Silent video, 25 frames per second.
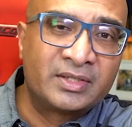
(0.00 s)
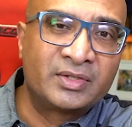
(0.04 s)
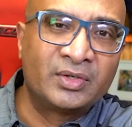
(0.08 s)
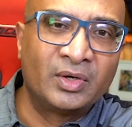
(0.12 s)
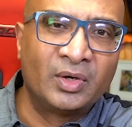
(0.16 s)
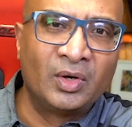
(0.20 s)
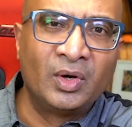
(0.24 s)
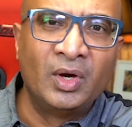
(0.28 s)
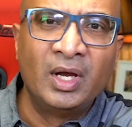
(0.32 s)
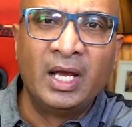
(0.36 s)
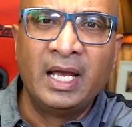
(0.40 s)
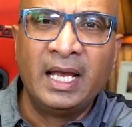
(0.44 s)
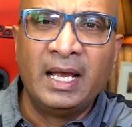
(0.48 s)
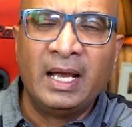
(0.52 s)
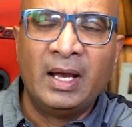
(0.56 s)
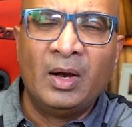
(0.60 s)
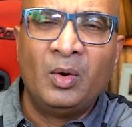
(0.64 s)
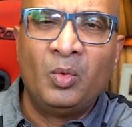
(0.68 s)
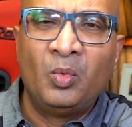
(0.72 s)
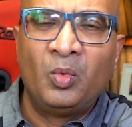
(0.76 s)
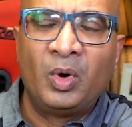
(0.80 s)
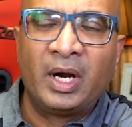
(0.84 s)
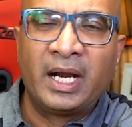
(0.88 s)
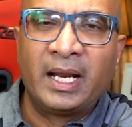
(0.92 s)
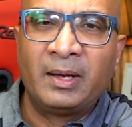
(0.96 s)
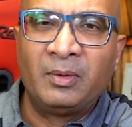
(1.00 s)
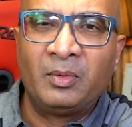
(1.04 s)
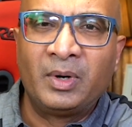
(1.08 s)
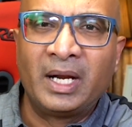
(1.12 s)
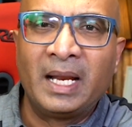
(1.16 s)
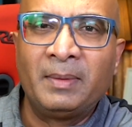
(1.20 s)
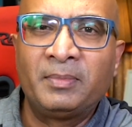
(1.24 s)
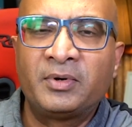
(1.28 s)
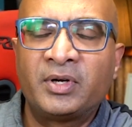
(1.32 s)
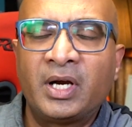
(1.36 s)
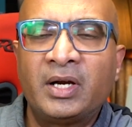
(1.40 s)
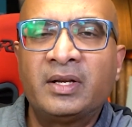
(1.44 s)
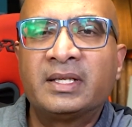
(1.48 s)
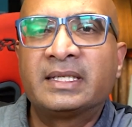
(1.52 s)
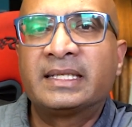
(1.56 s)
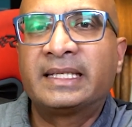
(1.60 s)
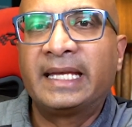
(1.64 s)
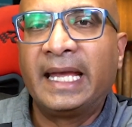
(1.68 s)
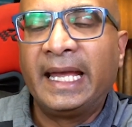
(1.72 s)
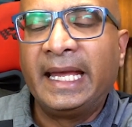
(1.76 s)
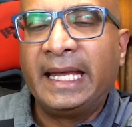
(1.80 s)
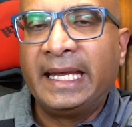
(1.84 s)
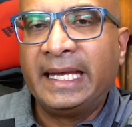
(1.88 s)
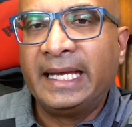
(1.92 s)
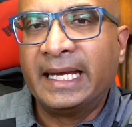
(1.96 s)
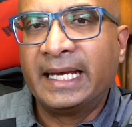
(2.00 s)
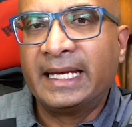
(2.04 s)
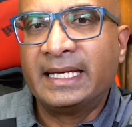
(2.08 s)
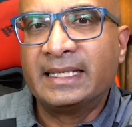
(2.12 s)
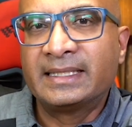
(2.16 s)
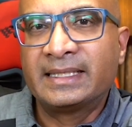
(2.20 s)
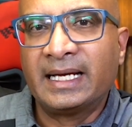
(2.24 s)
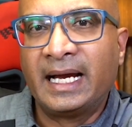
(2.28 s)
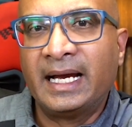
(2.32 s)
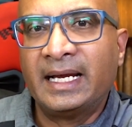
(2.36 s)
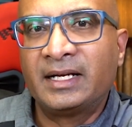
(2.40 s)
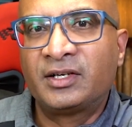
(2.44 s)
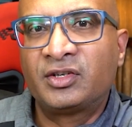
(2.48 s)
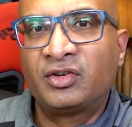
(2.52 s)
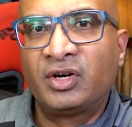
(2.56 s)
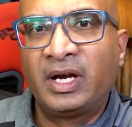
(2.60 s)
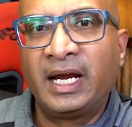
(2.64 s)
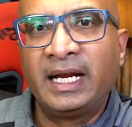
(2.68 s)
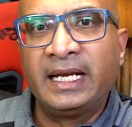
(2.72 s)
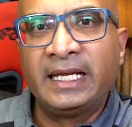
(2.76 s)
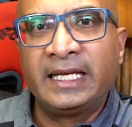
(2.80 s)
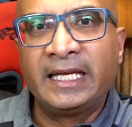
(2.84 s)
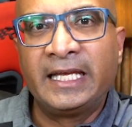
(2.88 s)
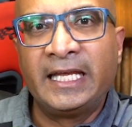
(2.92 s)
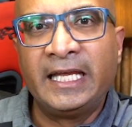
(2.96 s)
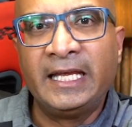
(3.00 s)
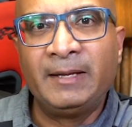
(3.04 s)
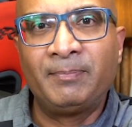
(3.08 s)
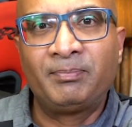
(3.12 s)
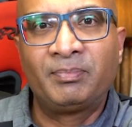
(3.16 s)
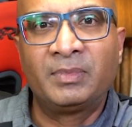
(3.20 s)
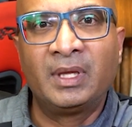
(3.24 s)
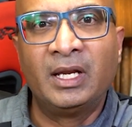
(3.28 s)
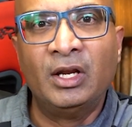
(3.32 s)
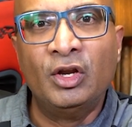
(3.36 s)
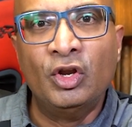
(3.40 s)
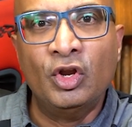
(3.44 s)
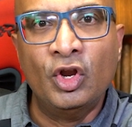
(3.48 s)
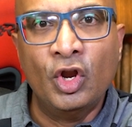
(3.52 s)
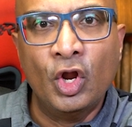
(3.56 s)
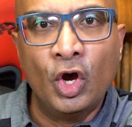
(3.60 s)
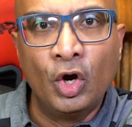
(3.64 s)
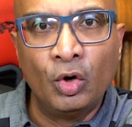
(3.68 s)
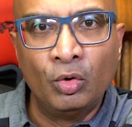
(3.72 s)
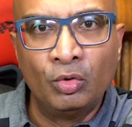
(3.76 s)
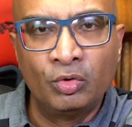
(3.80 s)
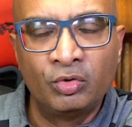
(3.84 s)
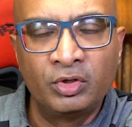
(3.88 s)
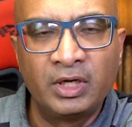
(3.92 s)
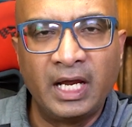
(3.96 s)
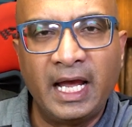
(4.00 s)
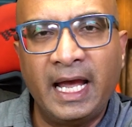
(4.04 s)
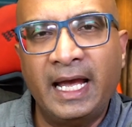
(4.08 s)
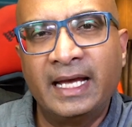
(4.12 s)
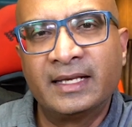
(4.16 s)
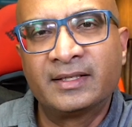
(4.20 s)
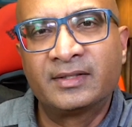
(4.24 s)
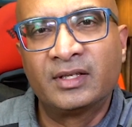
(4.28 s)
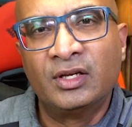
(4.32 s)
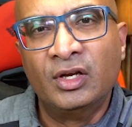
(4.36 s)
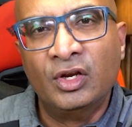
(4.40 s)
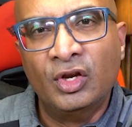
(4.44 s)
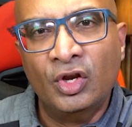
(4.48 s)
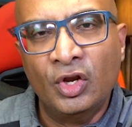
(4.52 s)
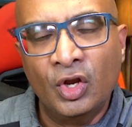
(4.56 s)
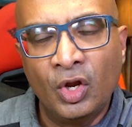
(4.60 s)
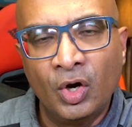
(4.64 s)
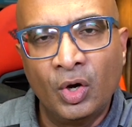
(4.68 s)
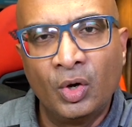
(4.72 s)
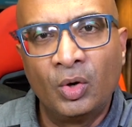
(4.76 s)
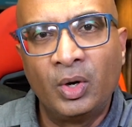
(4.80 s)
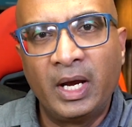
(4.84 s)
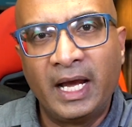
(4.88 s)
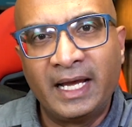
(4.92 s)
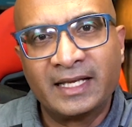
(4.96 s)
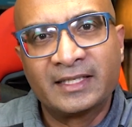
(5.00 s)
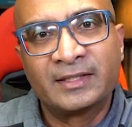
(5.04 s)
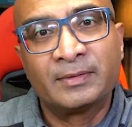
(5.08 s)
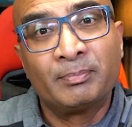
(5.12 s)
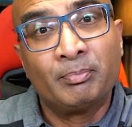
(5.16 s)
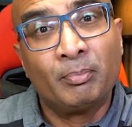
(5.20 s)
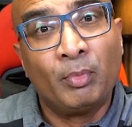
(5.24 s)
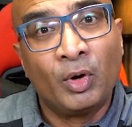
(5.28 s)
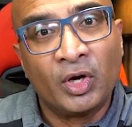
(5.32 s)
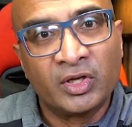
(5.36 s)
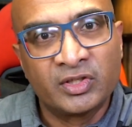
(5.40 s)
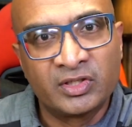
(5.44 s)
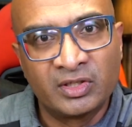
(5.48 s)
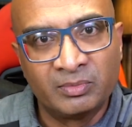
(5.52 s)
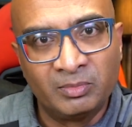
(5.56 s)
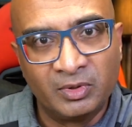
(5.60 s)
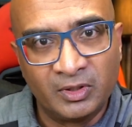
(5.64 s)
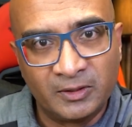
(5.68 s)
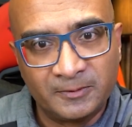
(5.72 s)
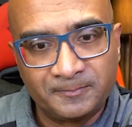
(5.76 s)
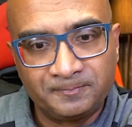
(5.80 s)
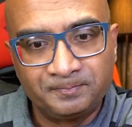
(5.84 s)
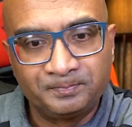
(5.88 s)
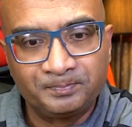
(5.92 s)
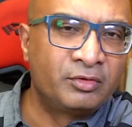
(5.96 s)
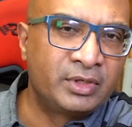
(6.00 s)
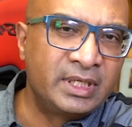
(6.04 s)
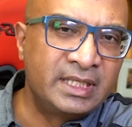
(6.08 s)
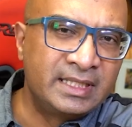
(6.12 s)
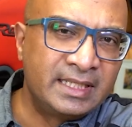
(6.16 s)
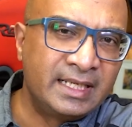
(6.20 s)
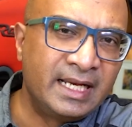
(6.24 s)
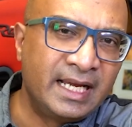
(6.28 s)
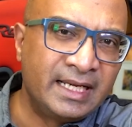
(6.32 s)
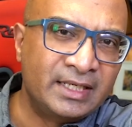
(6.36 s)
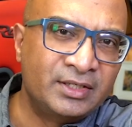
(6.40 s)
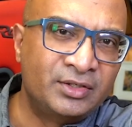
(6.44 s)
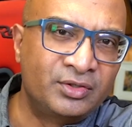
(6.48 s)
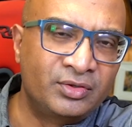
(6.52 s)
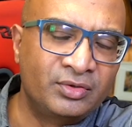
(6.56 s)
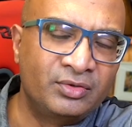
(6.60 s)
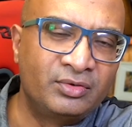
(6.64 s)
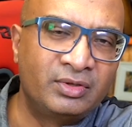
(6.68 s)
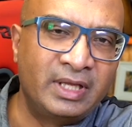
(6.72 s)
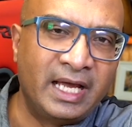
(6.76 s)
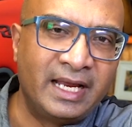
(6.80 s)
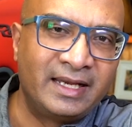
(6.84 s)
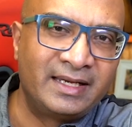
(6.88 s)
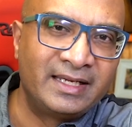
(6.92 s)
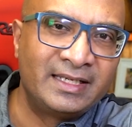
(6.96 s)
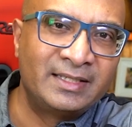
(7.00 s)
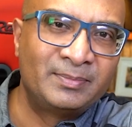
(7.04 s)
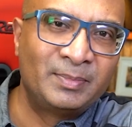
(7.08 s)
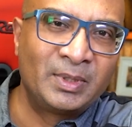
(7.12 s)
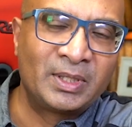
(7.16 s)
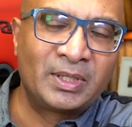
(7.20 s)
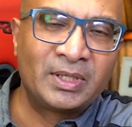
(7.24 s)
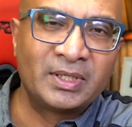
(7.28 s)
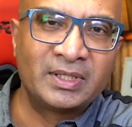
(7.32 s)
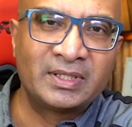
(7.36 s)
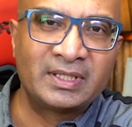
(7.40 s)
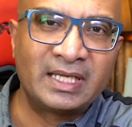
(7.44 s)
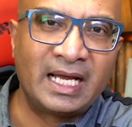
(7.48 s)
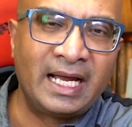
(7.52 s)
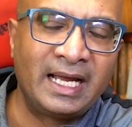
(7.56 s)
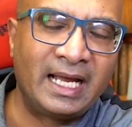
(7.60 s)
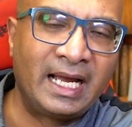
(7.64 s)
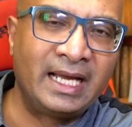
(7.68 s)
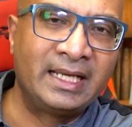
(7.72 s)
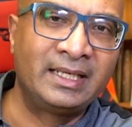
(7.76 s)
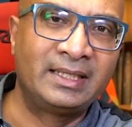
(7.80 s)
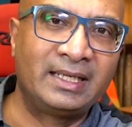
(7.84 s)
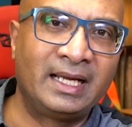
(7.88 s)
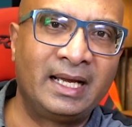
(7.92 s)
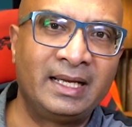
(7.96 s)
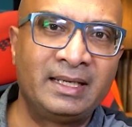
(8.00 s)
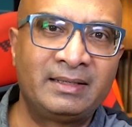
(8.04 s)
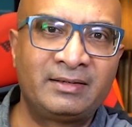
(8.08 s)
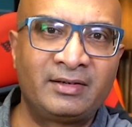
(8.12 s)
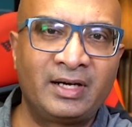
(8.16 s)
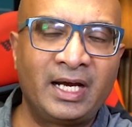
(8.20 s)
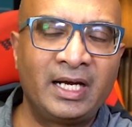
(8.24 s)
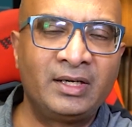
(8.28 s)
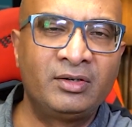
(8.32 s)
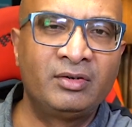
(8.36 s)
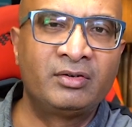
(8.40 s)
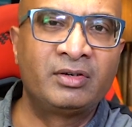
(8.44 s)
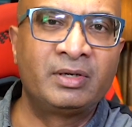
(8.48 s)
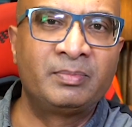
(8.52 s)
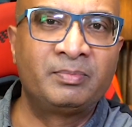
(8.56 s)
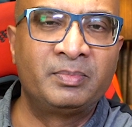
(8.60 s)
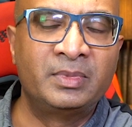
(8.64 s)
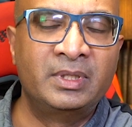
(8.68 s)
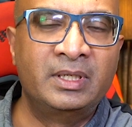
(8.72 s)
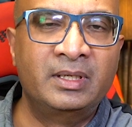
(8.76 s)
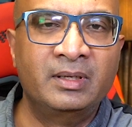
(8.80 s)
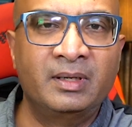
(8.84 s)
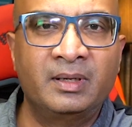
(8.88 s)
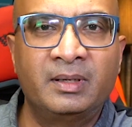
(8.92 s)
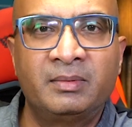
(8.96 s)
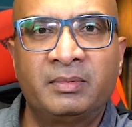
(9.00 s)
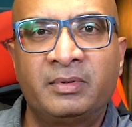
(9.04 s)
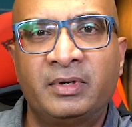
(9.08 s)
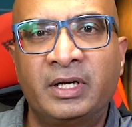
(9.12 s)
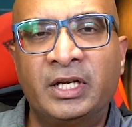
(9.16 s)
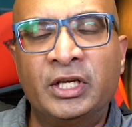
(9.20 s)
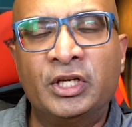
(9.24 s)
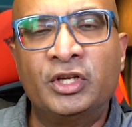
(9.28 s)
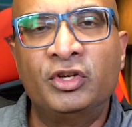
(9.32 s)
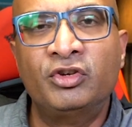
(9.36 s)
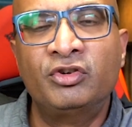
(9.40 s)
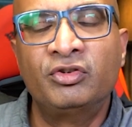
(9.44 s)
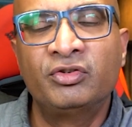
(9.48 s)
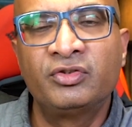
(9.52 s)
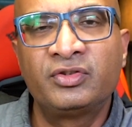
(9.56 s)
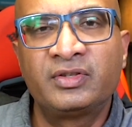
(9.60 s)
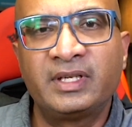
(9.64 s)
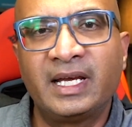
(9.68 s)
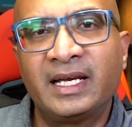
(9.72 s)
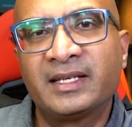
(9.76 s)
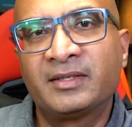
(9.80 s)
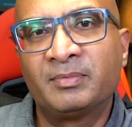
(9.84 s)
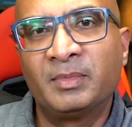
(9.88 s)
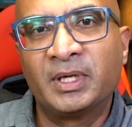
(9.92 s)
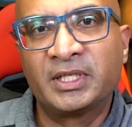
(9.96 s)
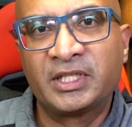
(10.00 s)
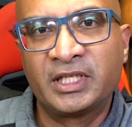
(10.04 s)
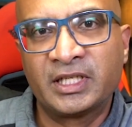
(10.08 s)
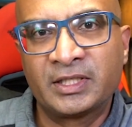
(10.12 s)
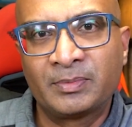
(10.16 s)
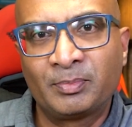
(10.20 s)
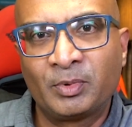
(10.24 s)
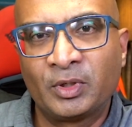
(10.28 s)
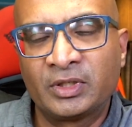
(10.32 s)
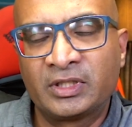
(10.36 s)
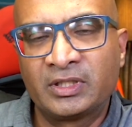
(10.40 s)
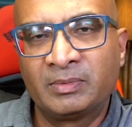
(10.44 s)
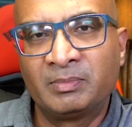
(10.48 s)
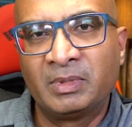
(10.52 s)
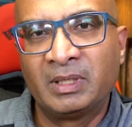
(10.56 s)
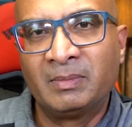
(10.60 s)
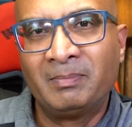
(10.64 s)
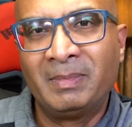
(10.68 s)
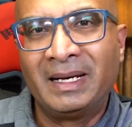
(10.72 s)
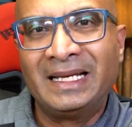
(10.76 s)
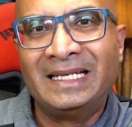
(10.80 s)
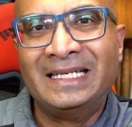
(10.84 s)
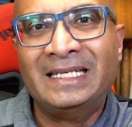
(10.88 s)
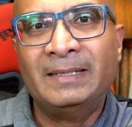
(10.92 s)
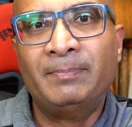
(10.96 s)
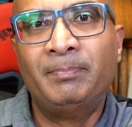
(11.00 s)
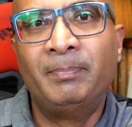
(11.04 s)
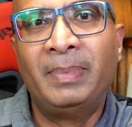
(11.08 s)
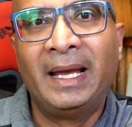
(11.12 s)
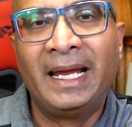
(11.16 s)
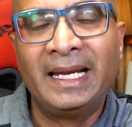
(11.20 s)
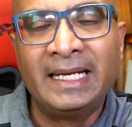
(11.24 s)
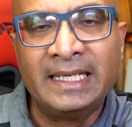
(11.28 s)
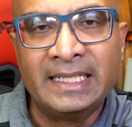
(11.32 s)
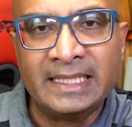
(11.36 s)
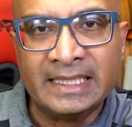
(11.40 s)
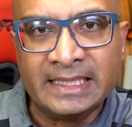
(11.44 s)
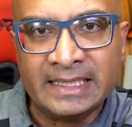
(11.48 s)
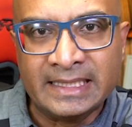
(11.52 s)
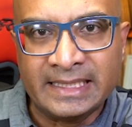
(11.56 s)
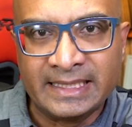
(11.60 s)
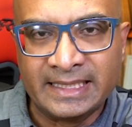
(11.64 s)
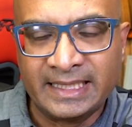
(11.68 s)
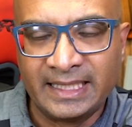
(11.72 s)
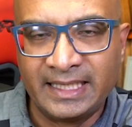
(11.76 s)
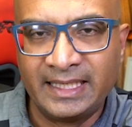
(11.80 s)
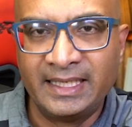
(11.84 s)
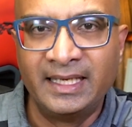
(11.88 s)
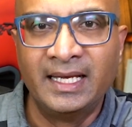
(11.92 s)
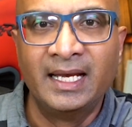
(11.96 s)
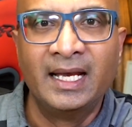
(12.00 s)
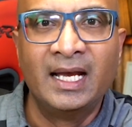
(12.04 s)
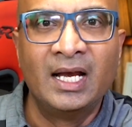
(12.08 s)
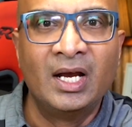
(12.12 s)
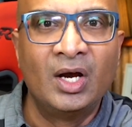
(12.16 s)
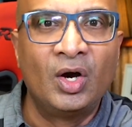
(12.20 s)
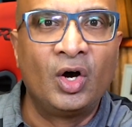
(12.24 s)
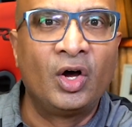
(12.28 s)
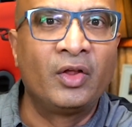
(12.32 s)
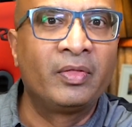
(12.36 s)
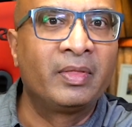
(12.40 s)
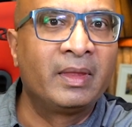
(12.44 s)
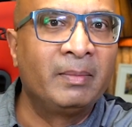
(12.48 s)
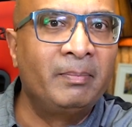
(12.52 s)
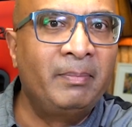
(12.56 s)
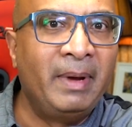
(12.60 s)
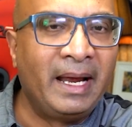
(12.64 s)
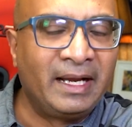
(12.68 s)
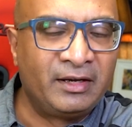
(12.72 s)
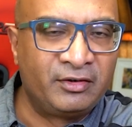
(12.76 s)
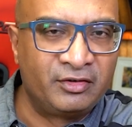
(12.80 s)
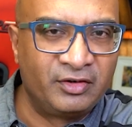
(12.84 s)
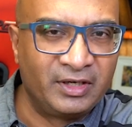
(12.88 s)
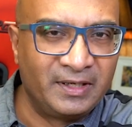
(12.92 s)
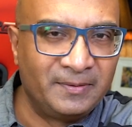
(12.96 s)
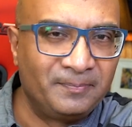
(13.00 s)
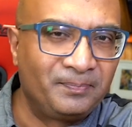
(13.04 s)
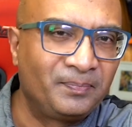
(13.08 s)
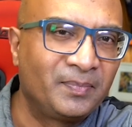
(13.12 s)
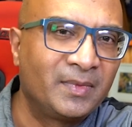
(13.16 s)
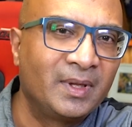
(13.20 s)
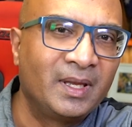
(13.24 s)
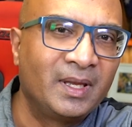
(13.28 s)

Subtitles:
So what I'm trying to say here is I try and keep the load as low as possible. The reason I do that is because I try to reduce as much as possible my dependency on the battery.